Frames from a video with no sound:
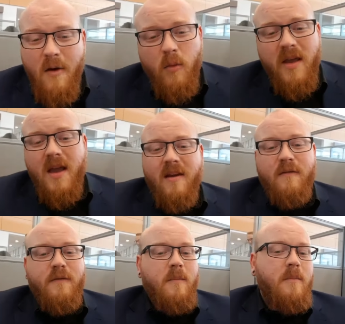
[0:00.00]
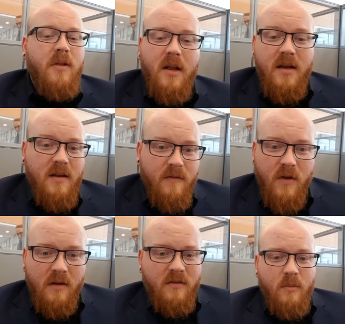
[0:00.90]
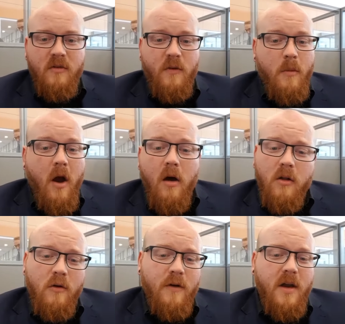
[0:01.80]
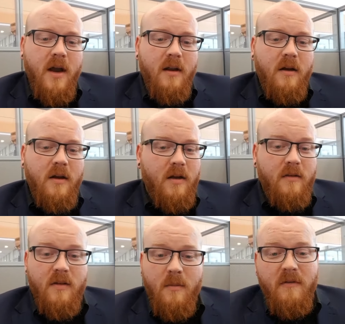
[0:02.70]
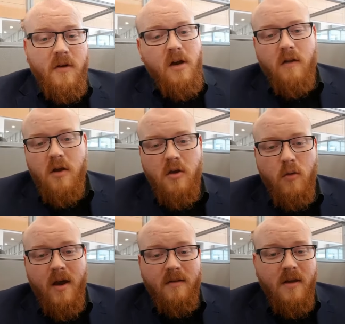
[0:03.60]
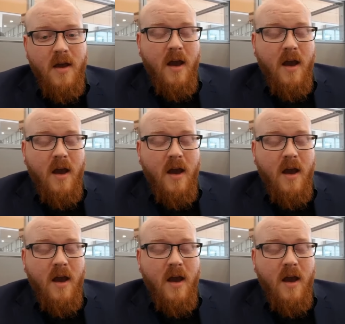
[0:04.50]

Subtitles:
we have plenty of customers from all over Canada, and some even in the US.